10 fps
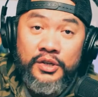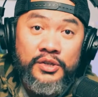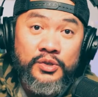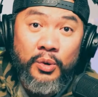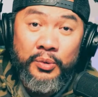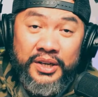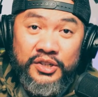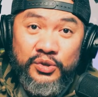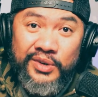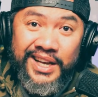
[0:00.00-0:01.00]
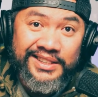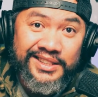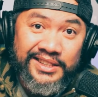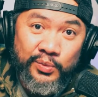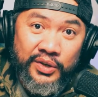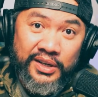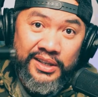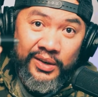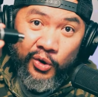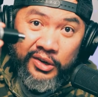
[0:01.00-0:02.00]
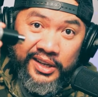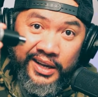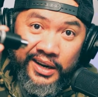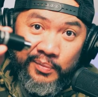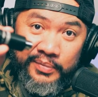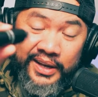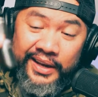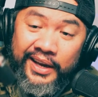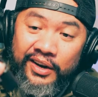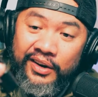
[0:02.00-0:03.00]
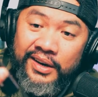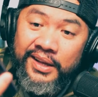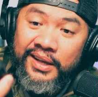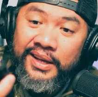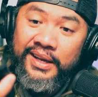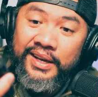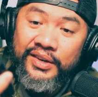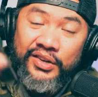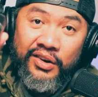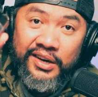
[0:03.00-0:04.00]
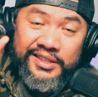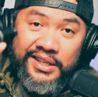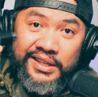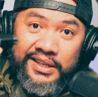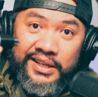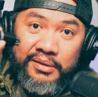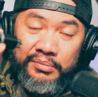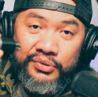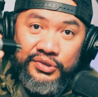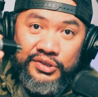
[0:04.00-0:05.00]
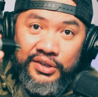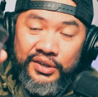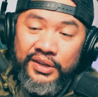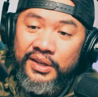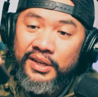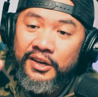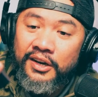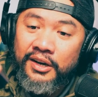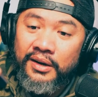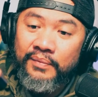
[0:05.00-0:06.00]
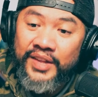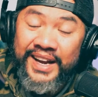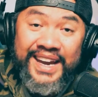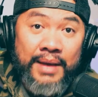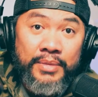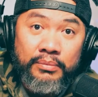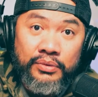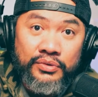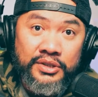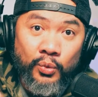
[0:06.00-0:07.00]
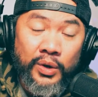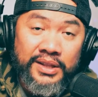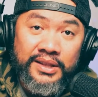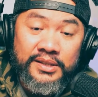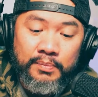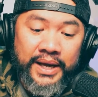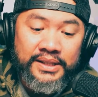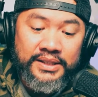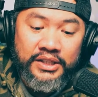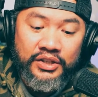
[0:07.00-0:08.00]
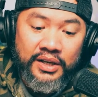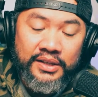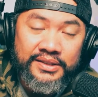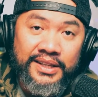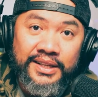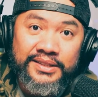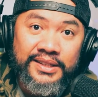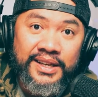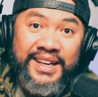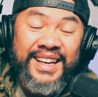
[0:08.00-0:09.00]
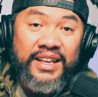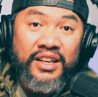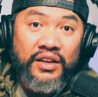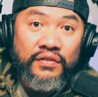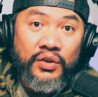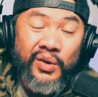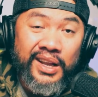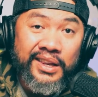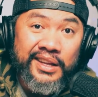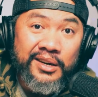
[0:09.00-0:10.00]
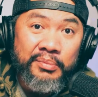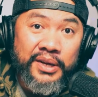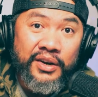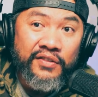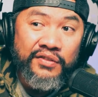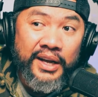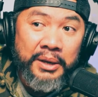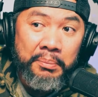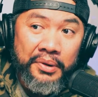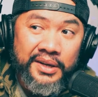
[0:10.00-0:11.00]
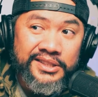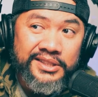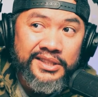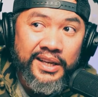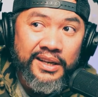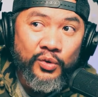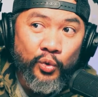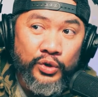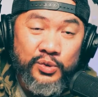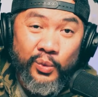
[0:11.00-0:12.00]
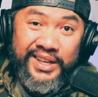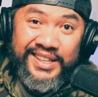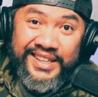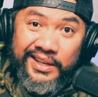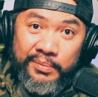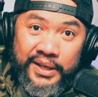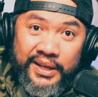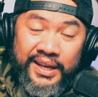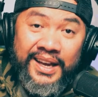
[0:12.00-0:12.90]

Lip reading: So what we're gonna do next is we're gonna hook it up here in the TECHNICA booster, dynamic booster. What this basically does is give you a little bit of like plus 10 or 20 dB.